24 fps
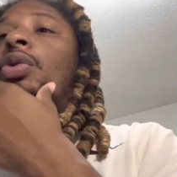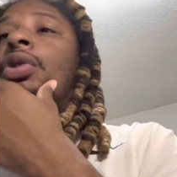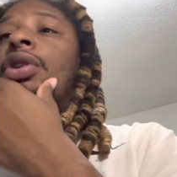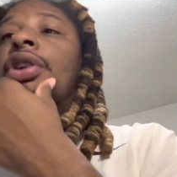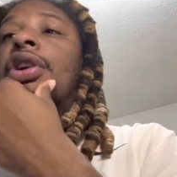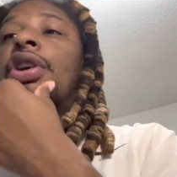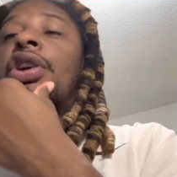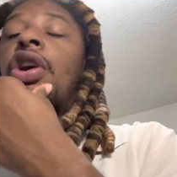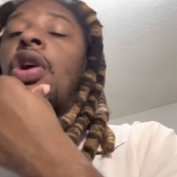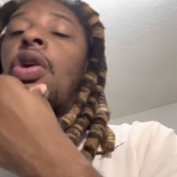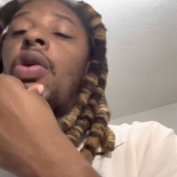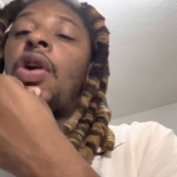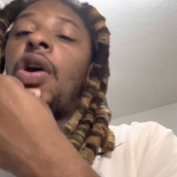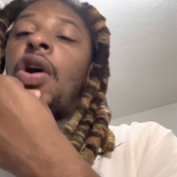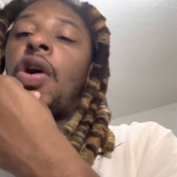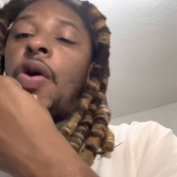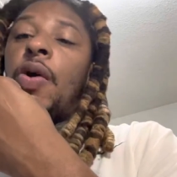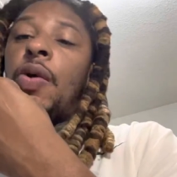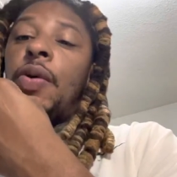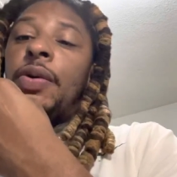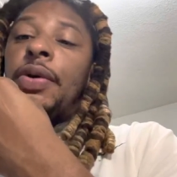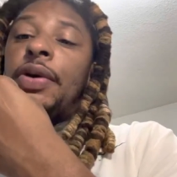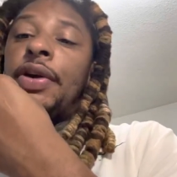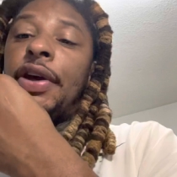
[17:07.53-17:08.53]
willing to
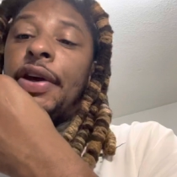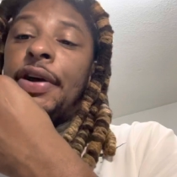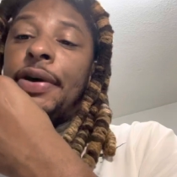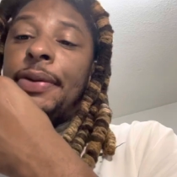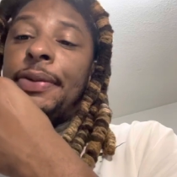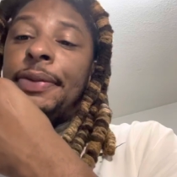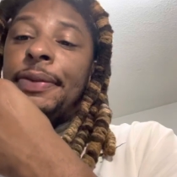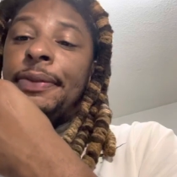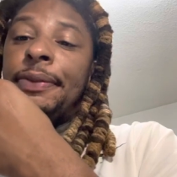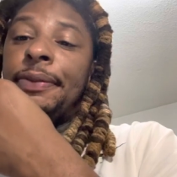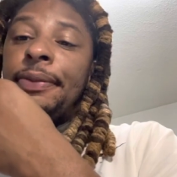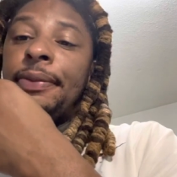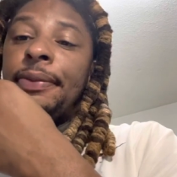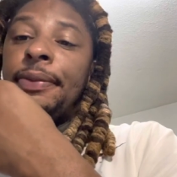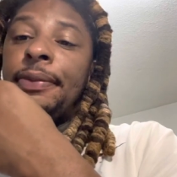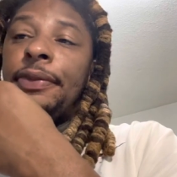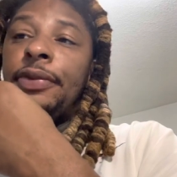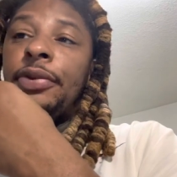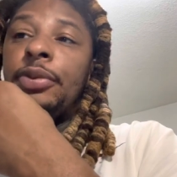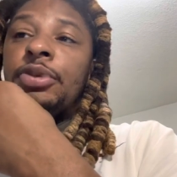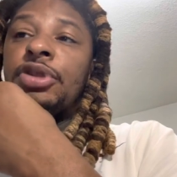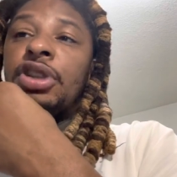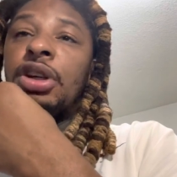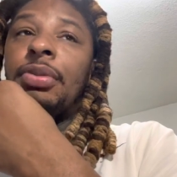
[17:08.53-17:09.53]
co-own um, him
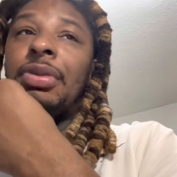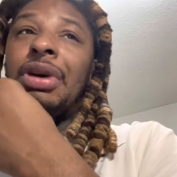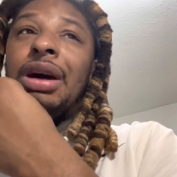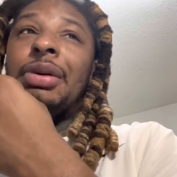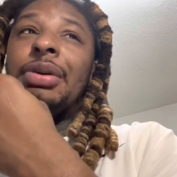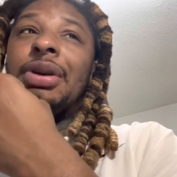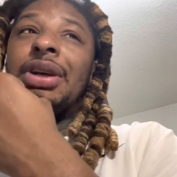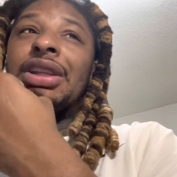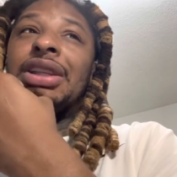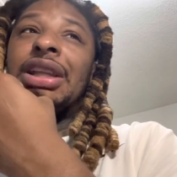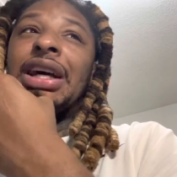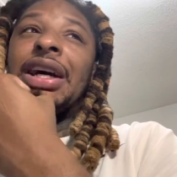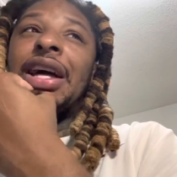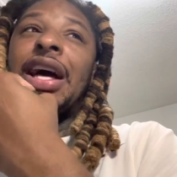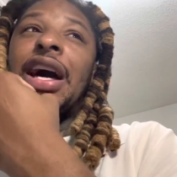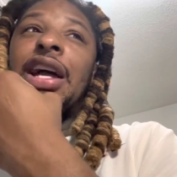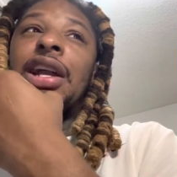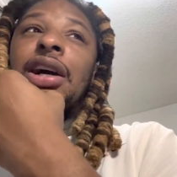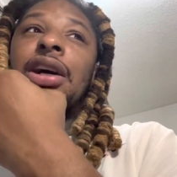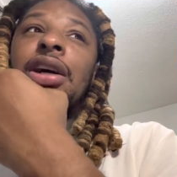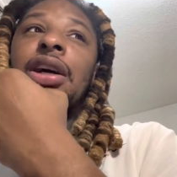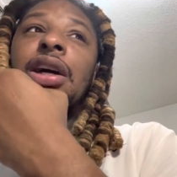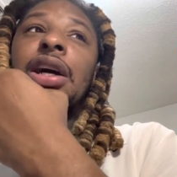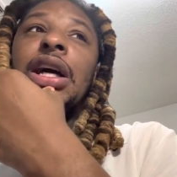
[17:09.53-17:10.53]
from somebody because I
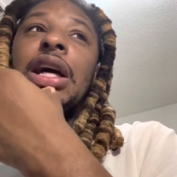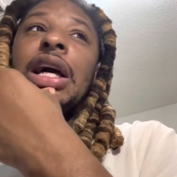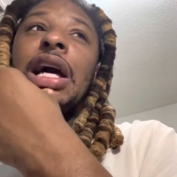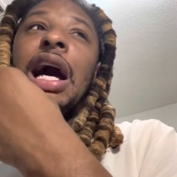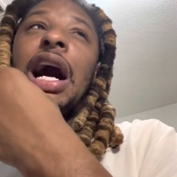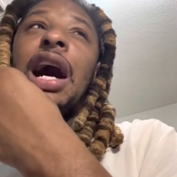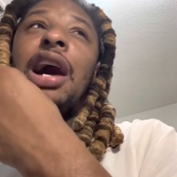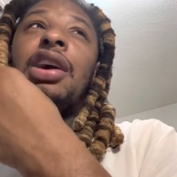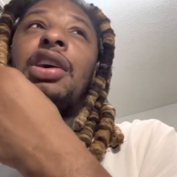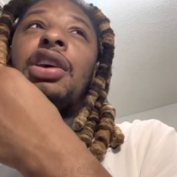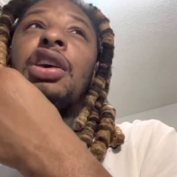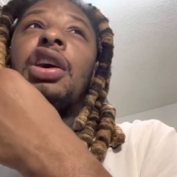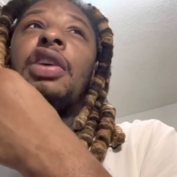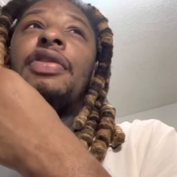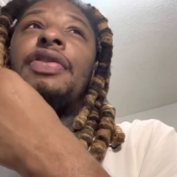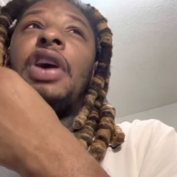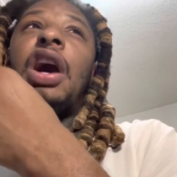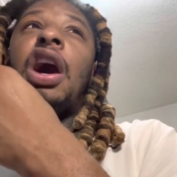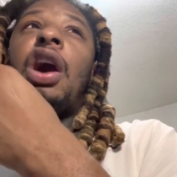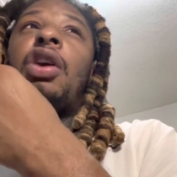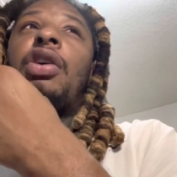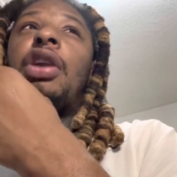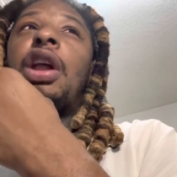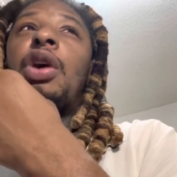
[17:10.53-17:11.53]
kind of I love
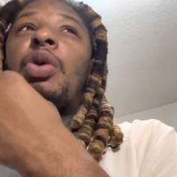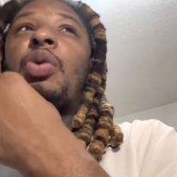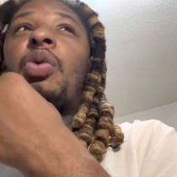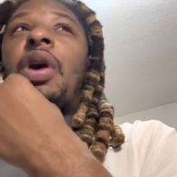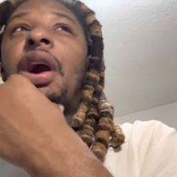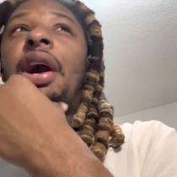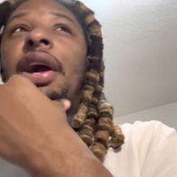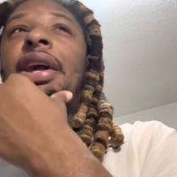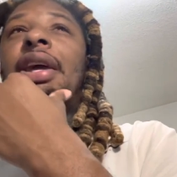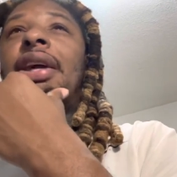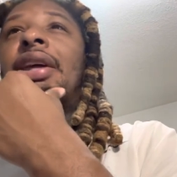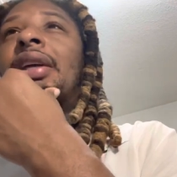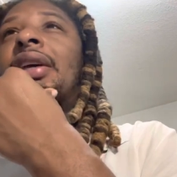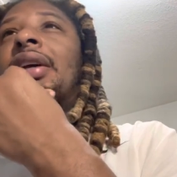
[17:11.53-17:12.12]
all that white,